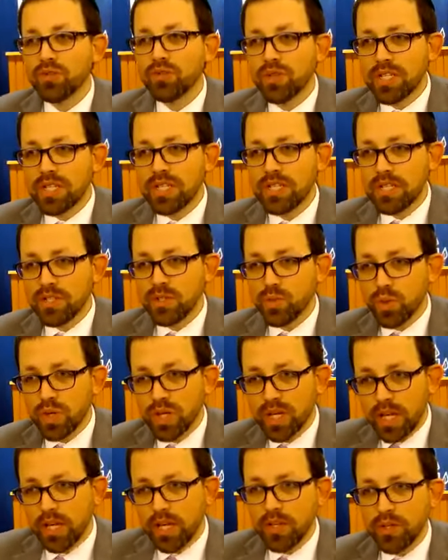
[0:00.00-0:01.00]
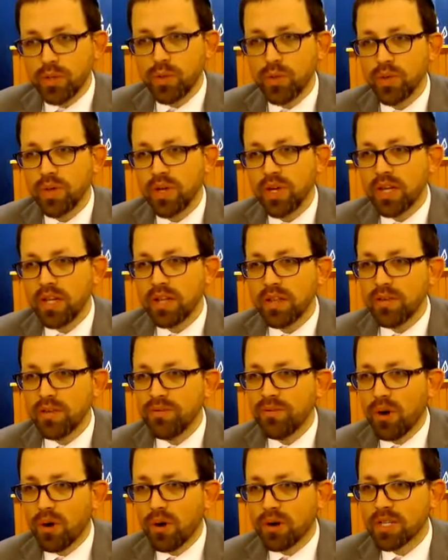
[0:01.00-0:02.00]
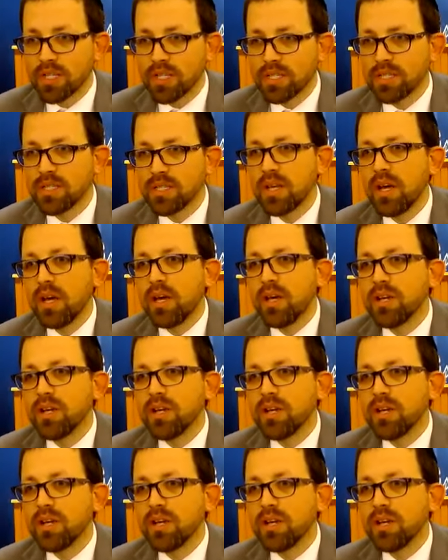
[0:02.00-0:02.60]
resistance would kill you in the forests.